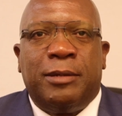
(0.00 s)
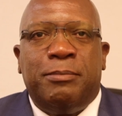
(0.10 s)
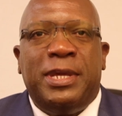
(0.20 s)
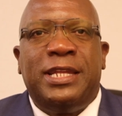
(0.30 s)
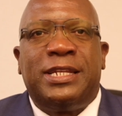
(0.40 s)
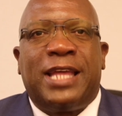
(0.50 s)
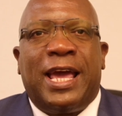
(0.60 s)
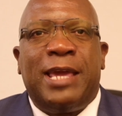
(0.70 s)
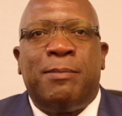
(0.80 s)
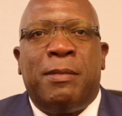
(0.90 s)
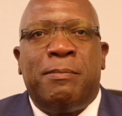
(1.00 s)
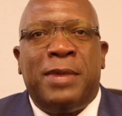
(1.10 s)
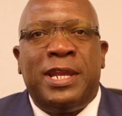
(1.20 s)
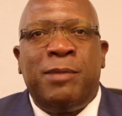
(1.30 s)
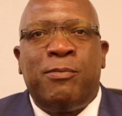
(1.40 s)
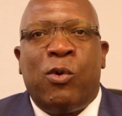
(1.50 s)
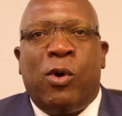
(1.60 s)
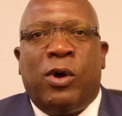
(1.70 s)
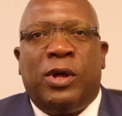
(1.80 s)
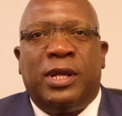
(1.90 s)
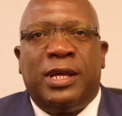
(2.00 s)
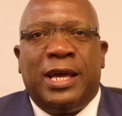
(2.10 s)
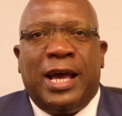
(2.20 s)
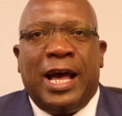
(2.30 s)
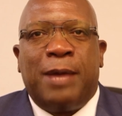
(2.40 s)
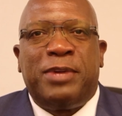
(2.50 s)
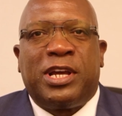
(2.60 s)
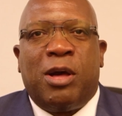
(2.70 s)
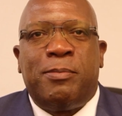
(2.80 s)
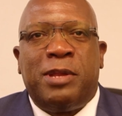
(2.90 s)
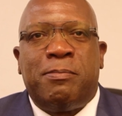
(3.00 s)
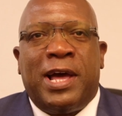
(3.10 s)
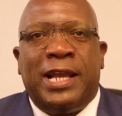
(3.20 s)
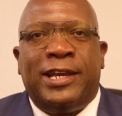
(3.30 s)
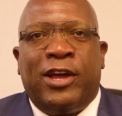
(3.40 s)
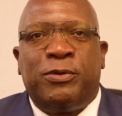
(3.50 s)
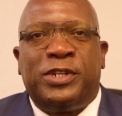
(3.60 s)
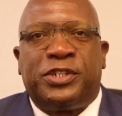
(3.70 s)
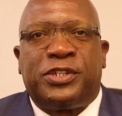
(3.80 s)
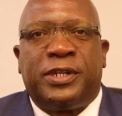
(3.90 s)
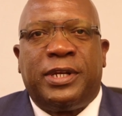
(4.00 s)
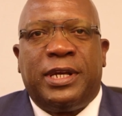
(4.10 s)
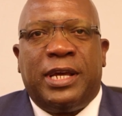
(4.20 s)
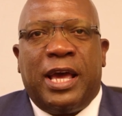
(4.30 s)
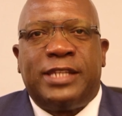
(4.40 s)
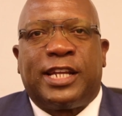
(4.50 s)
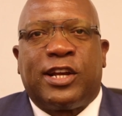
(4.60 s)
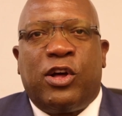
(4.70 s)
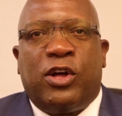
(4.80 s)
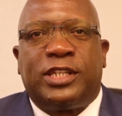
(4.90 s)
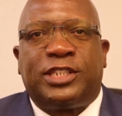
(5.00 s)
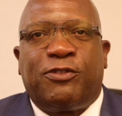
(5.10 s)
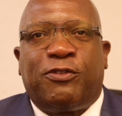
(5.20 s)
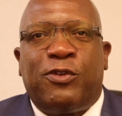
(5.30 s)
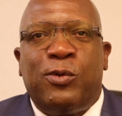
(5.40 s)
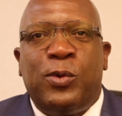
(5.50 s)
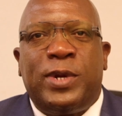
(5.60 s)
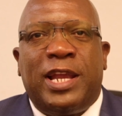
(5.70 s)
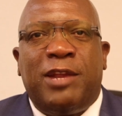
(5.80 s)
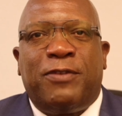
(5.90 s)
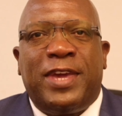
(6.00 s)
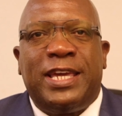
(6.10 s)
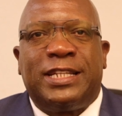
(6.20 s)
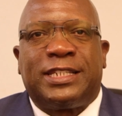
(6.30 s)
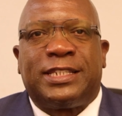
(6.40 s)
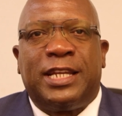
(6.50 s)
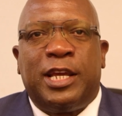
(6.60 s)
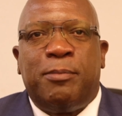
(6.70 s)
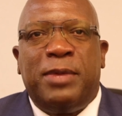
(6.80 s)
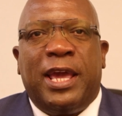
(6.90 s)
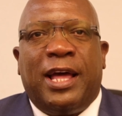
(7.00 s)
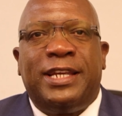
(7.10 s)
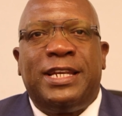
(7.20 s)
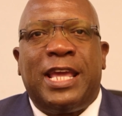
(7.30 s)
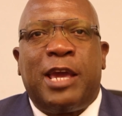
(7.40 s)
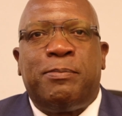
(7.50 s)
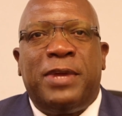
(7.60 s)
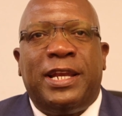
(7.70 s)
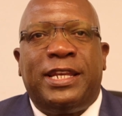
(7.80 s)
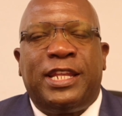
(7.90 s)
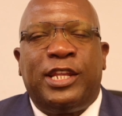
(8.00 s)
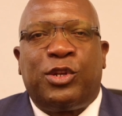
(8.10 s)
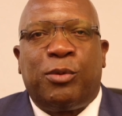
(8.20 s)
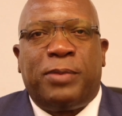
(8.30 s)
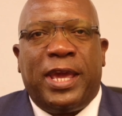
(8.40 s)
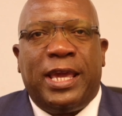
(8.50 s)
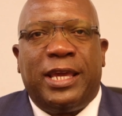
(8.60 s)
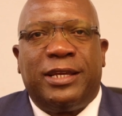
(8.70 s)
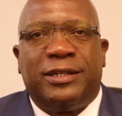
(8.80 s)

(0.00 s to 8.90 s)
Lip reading: Meantime, many more are becoming malnourished as the cost of food elevates beyond their ability to pay.